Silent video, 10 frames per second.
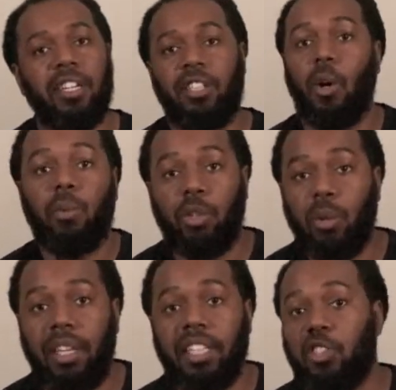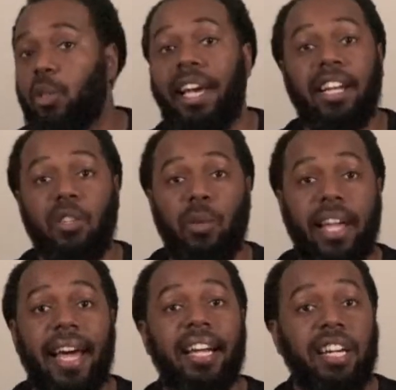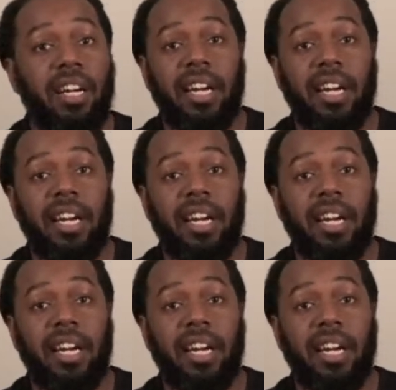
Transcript: don't do this, you can't do that,